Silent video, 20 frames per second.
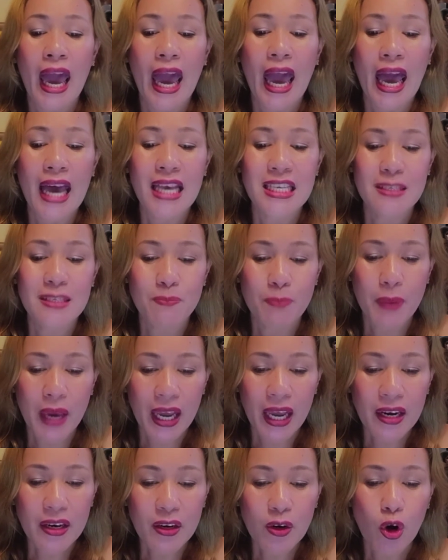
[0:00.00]
has
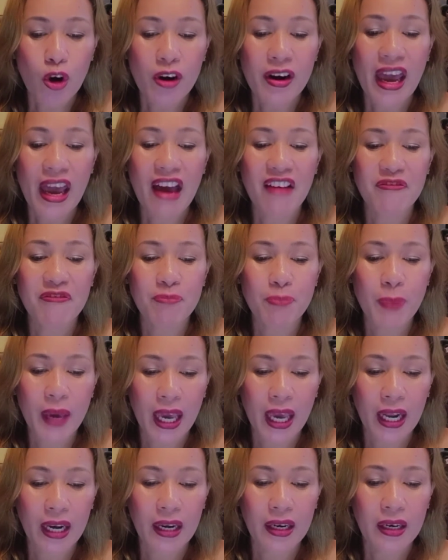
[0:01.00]
been or have
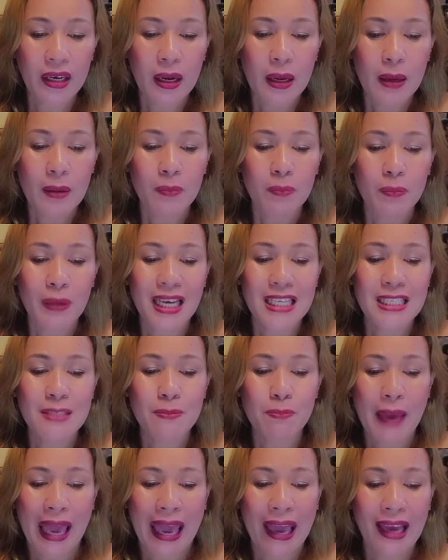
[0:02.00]
been
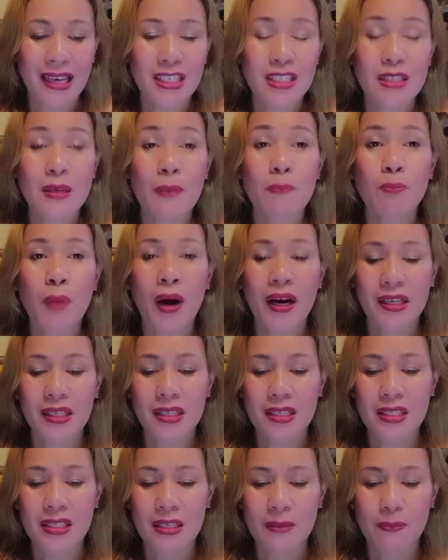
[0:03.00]
plus past
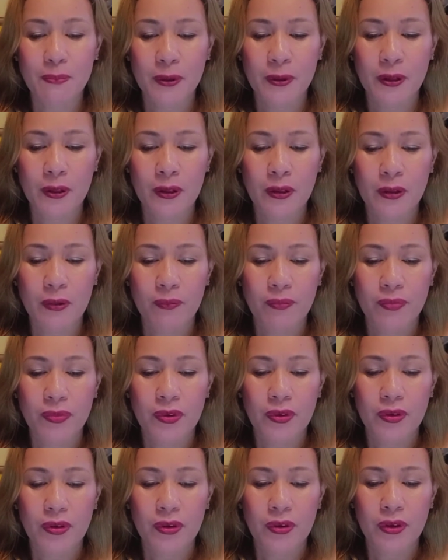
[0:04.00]
participle.
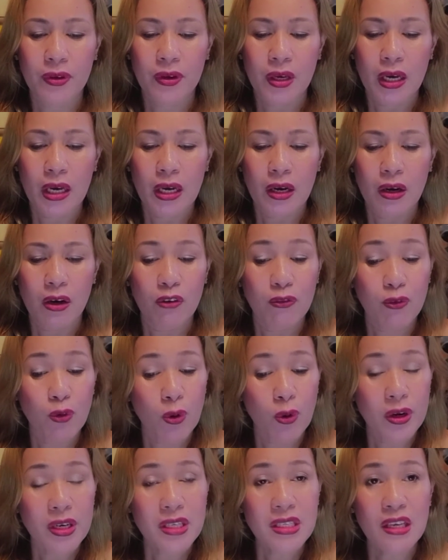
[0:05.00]
Of
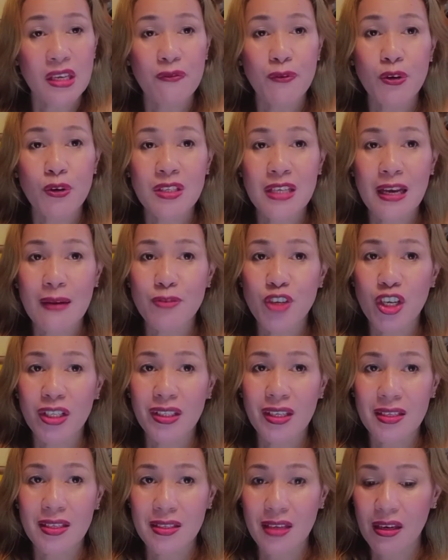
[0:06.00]
course, if your
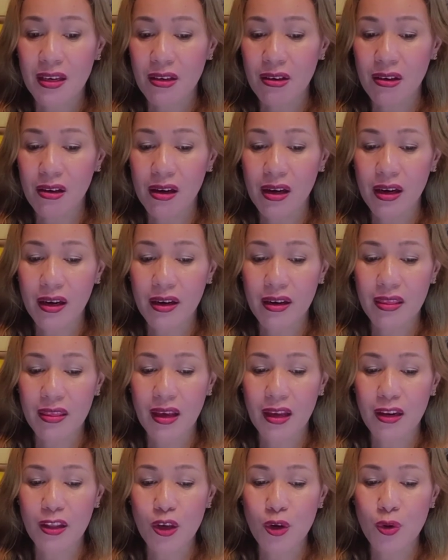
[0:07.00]
subject is singular,
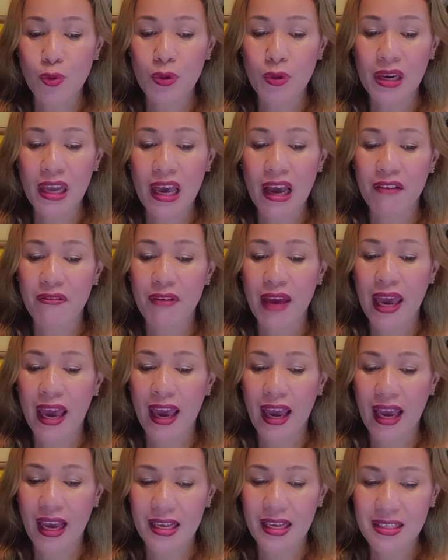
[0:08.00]
then you will have
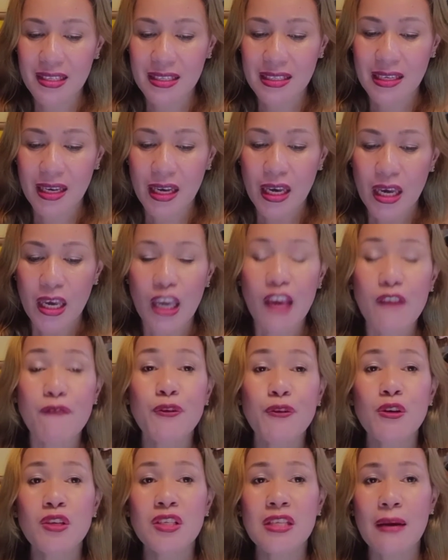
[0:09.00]
has.
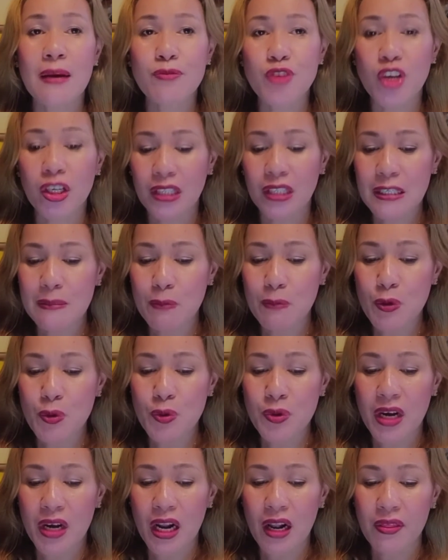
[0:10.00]
If your subject is
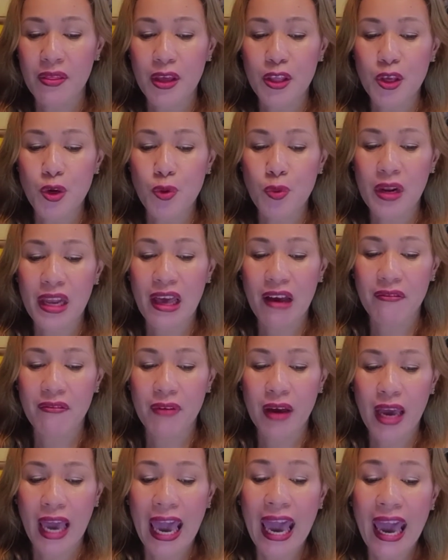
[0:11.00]
plural, then you will
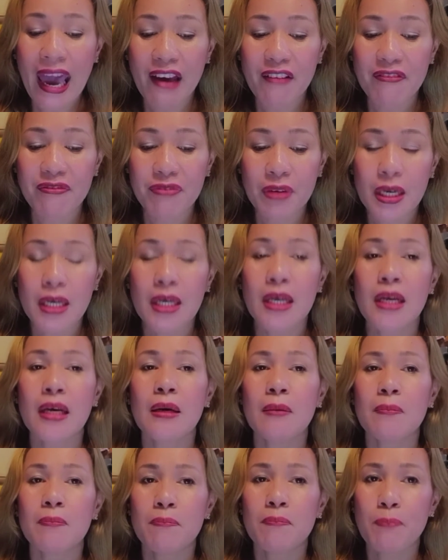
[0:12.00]
have
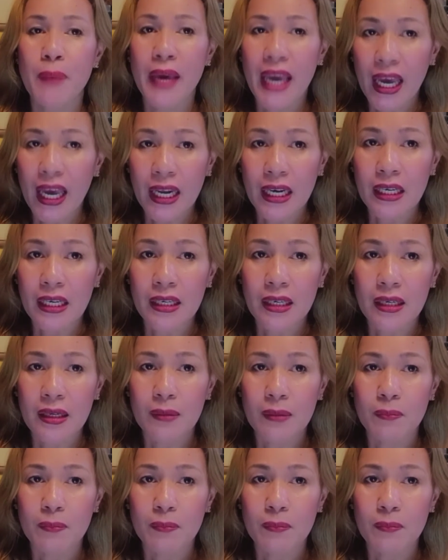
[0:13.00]
been